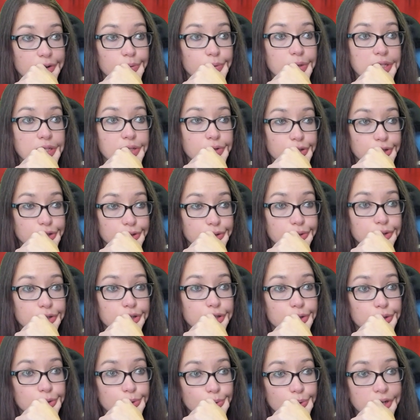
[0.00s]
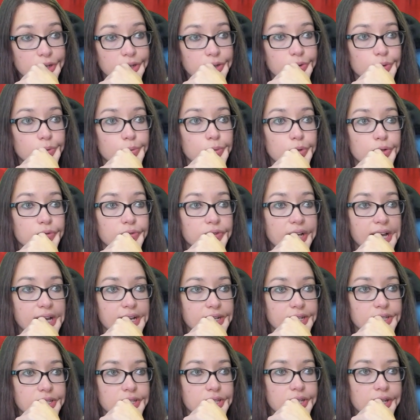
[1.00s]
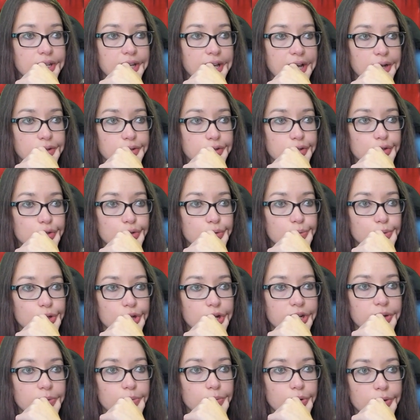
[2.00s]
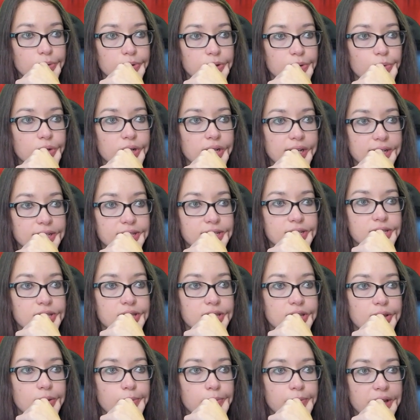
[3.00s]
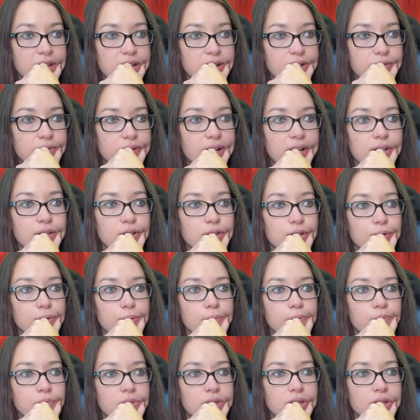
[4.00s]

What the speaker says: When you do, choose 1. Remove X. Counters from target permanent where X is the mana value.